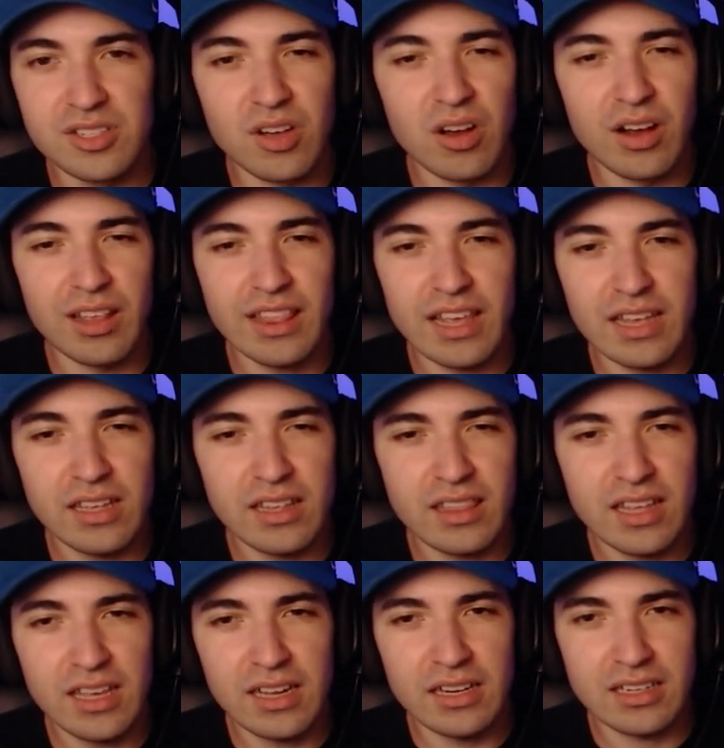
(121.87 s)
So are they
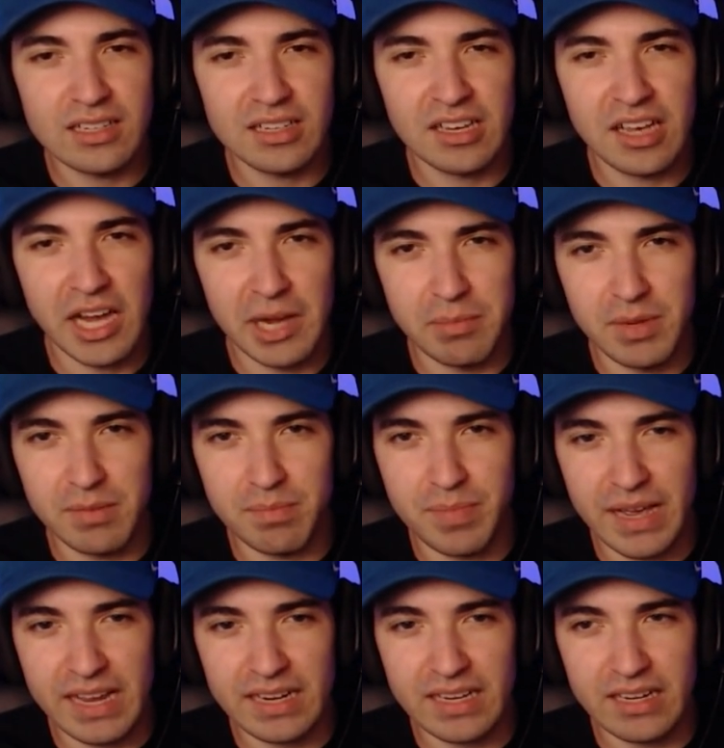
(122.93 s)
then coming
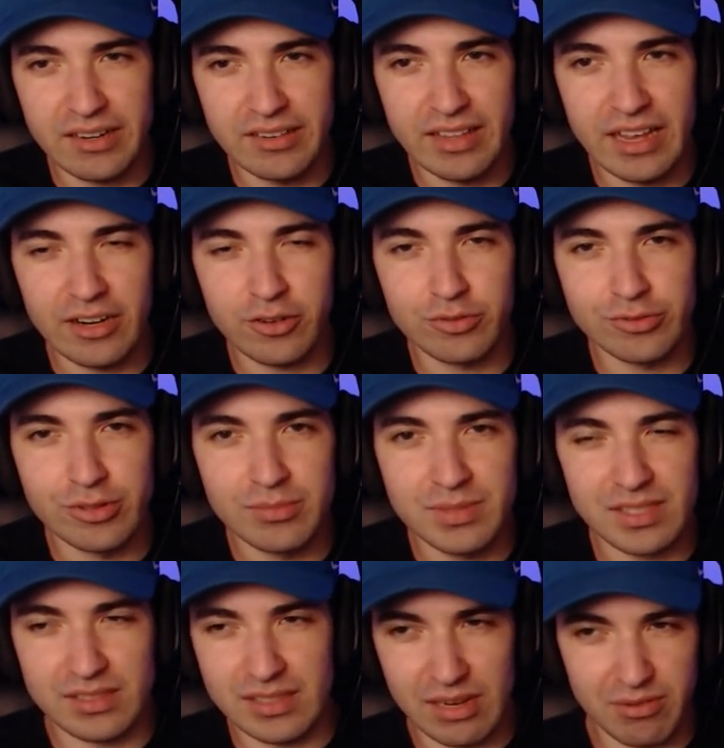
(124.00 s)
back here, that group,
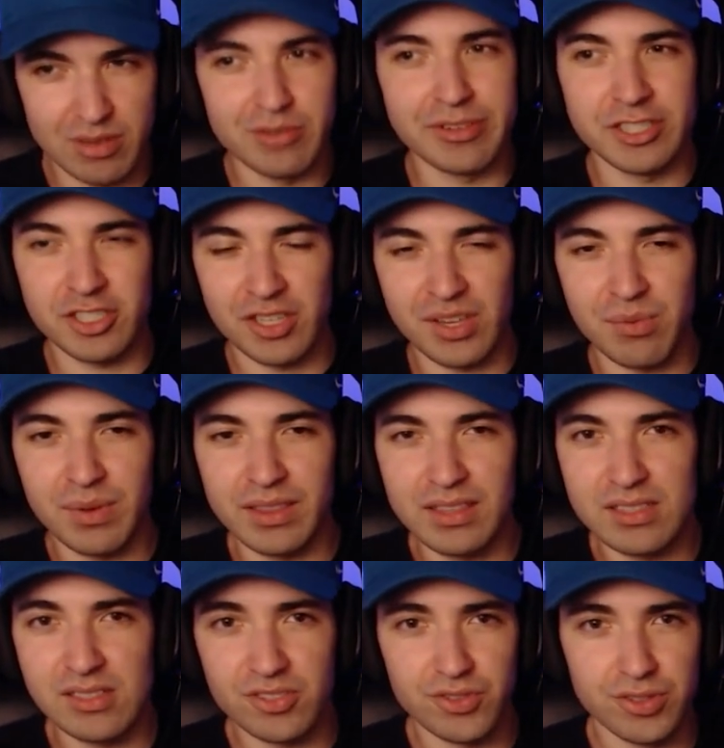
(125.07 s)
since they were originally with
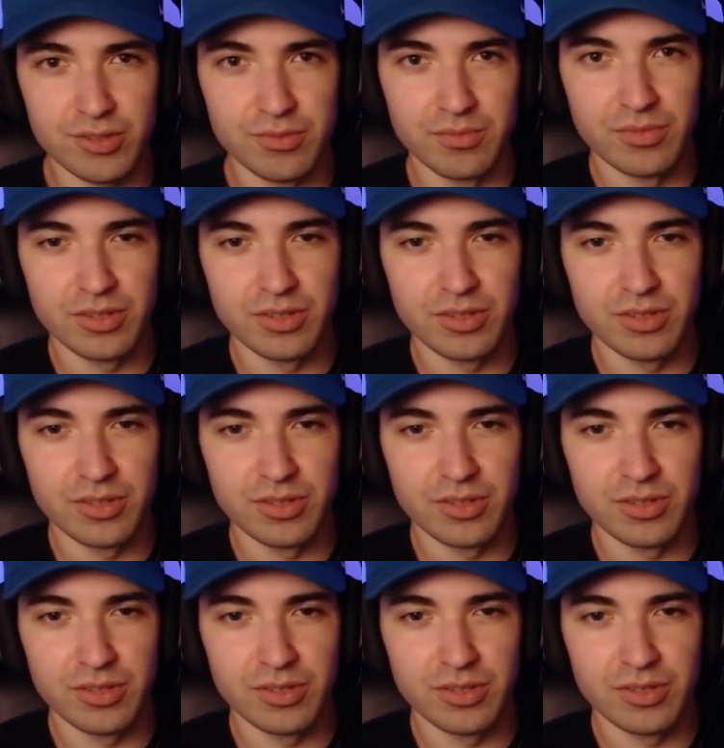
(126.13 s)
this group?